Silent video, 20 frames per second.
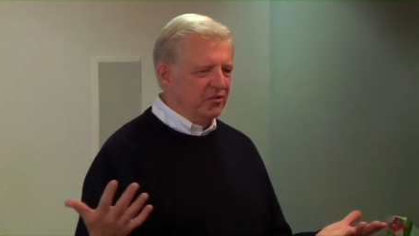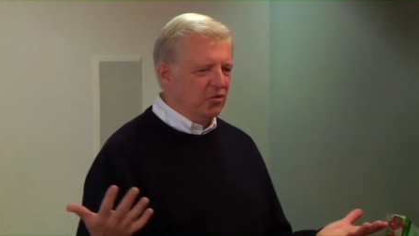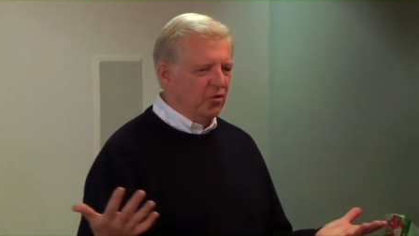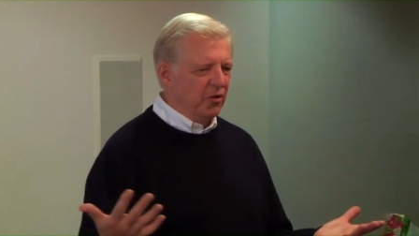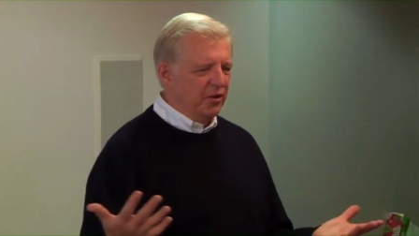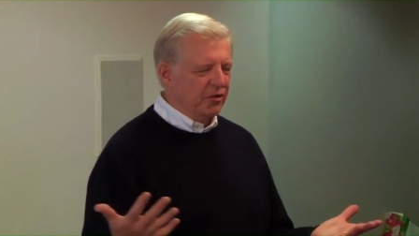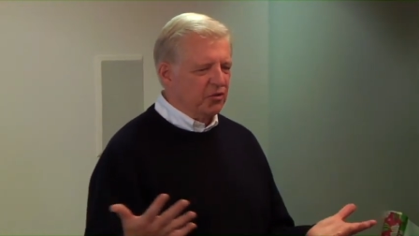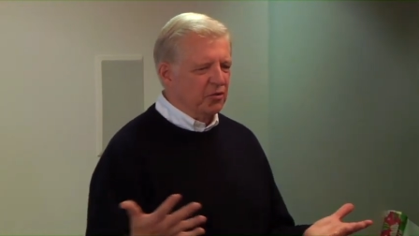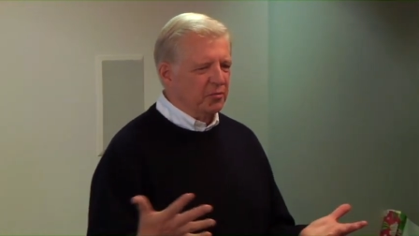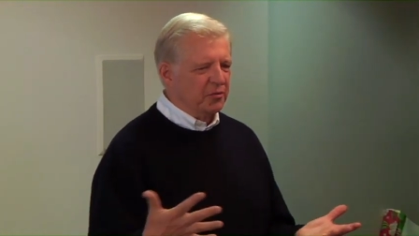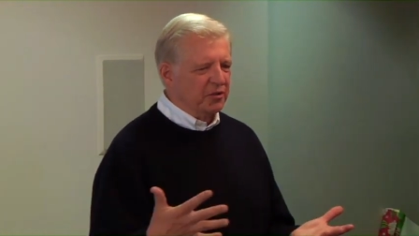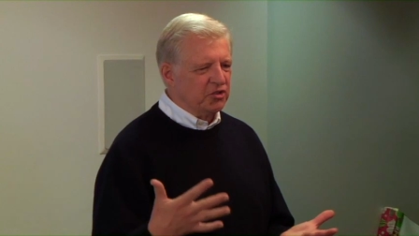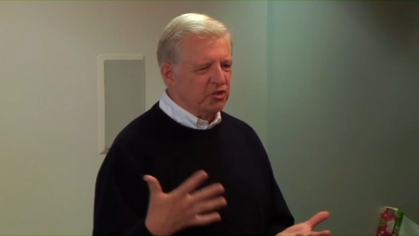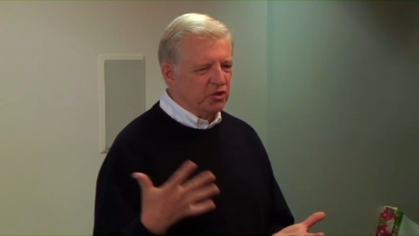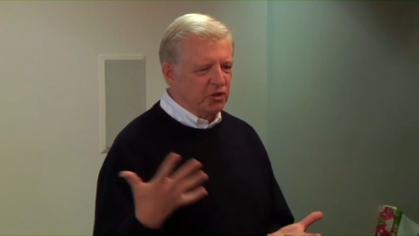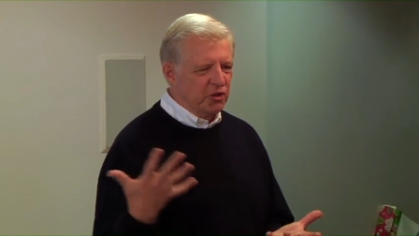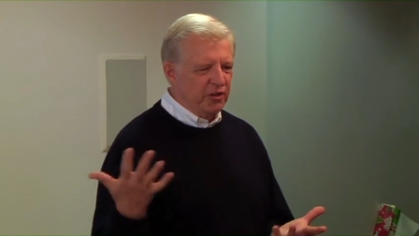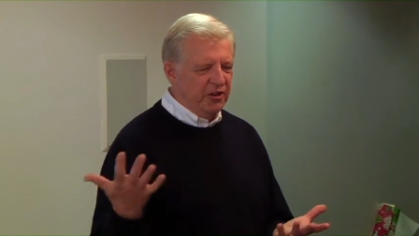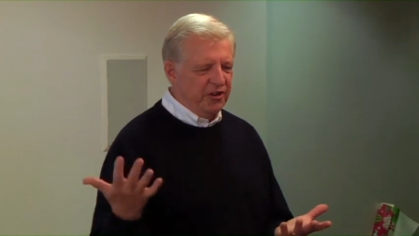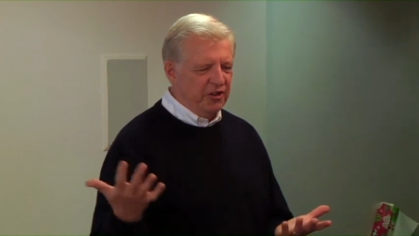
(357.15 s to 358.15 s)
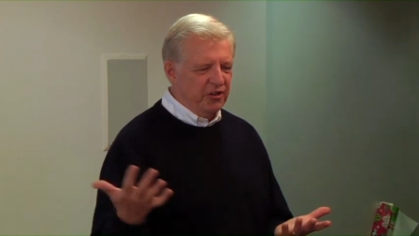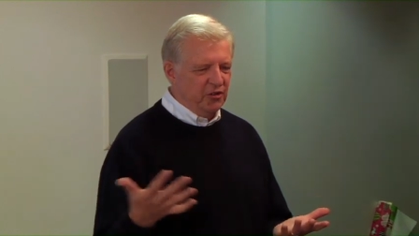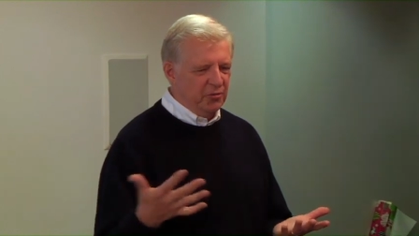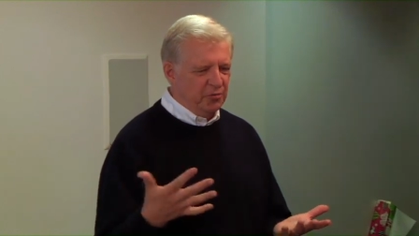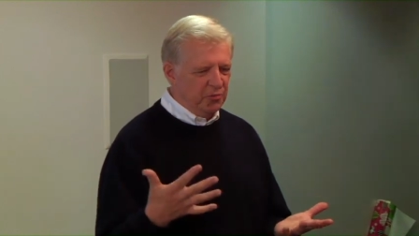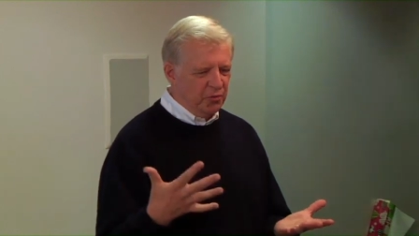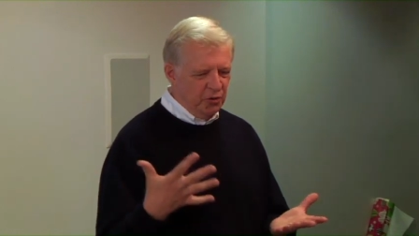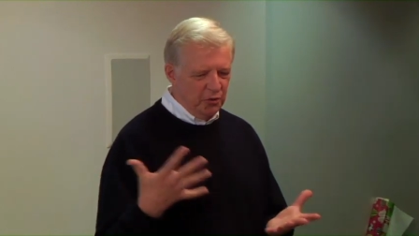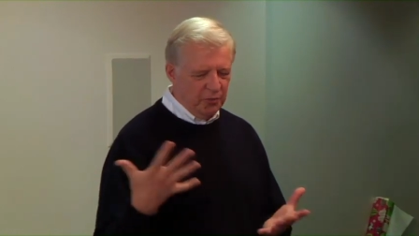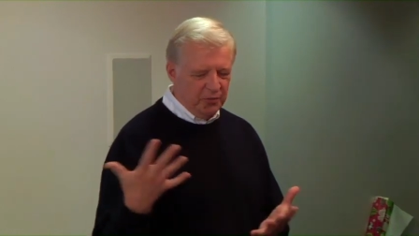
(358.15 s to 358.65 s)
going through maturity or
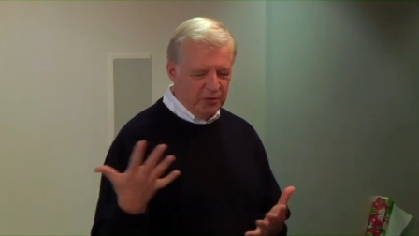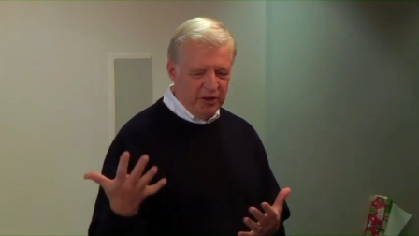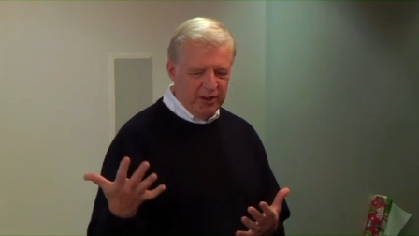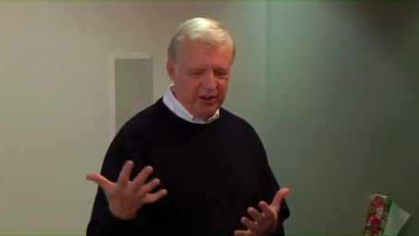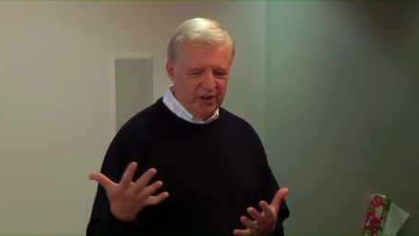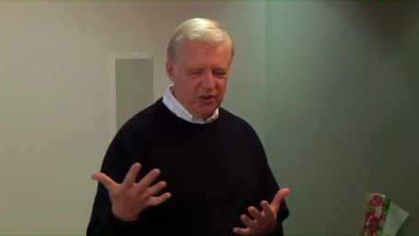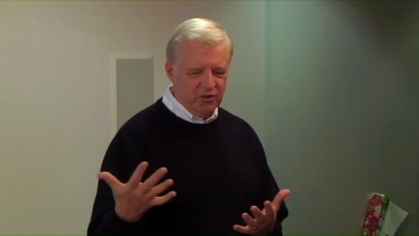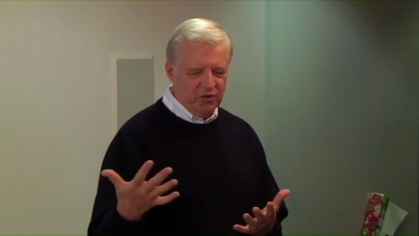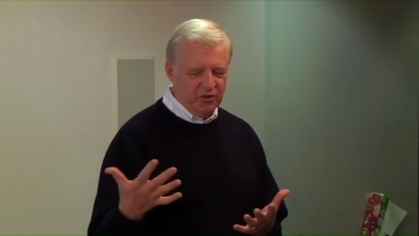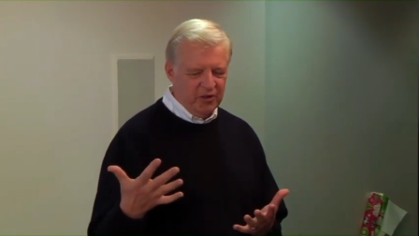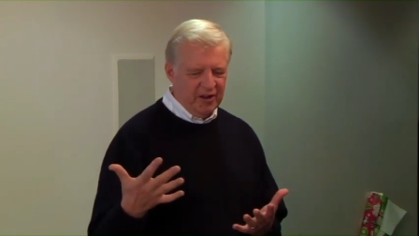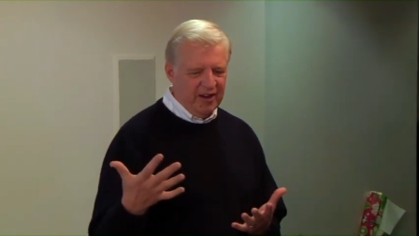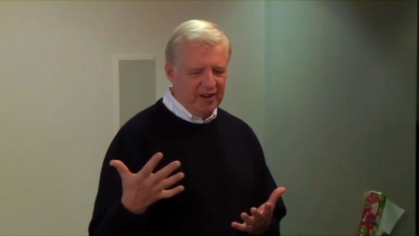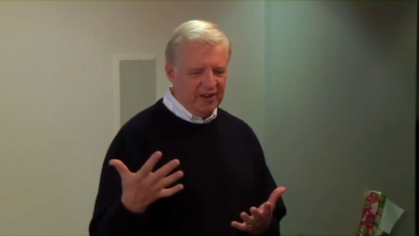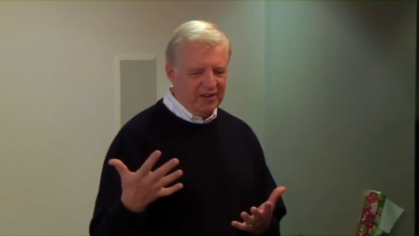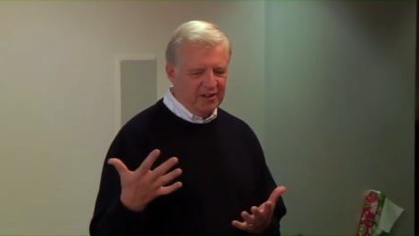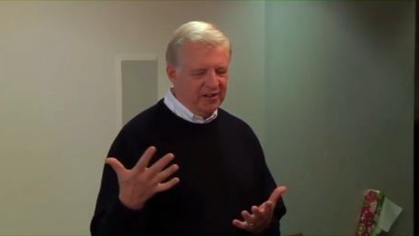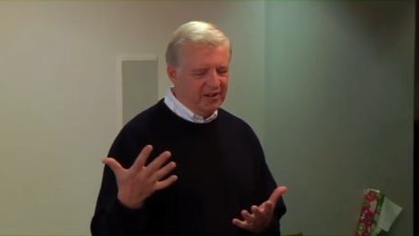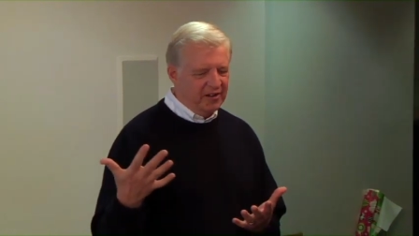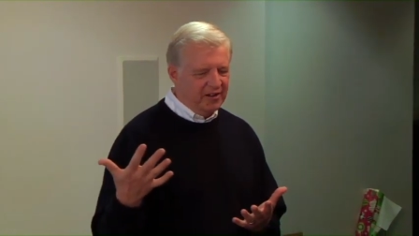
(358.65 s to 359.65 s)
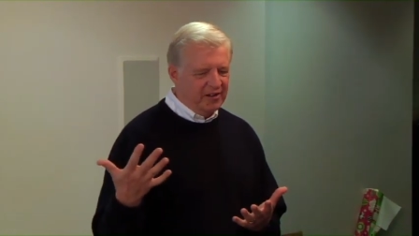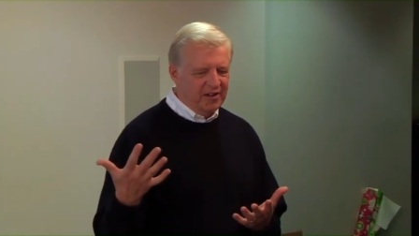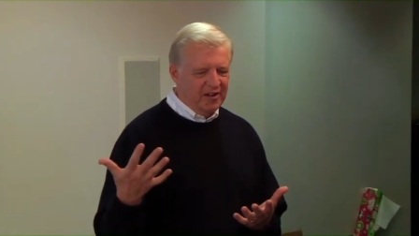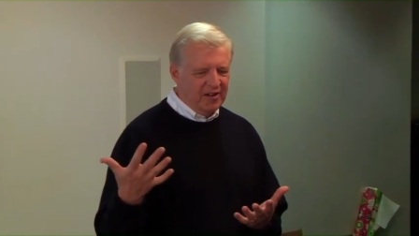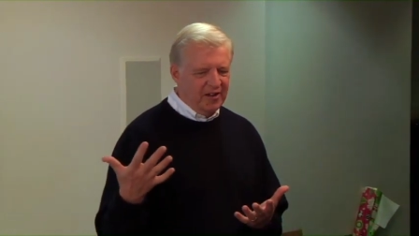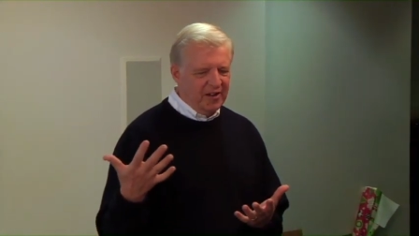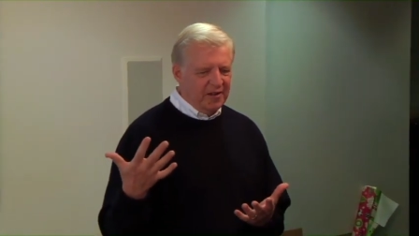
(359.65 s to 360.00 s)
puberty or, and, uh,